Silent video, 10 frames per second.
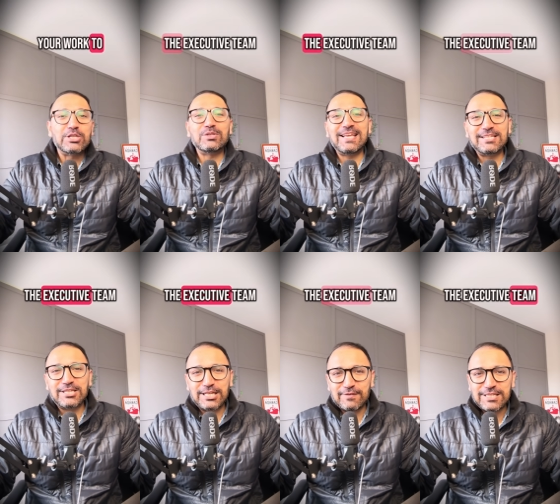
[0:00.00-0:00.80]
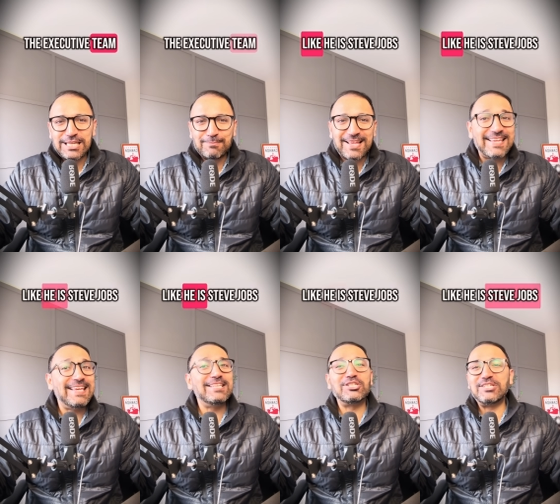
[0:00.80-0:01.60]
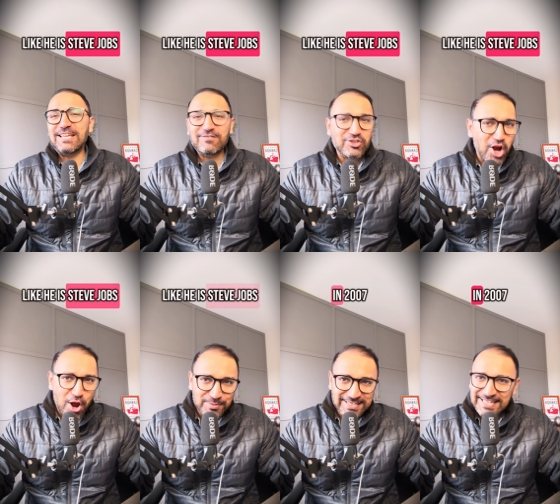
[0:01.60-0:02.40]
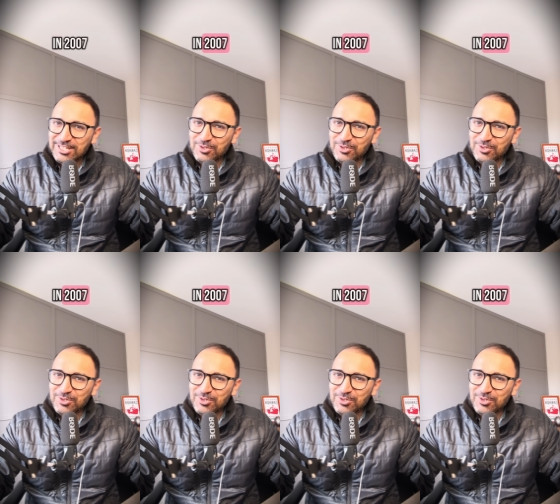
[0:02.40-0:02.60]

to the executive team like he's Steve Jobs in